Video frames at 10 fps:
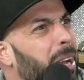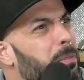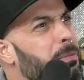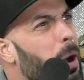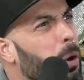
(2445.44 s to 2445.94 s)
a
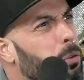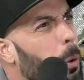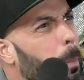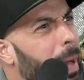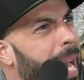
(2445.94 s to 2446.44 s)

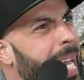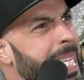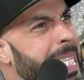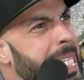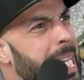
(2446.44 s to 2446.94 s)
Velcro
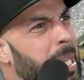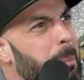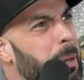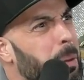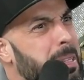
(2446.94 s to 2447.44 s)
pants in the
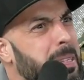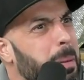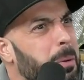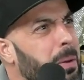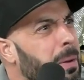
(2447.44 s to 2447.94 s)
middle of summer.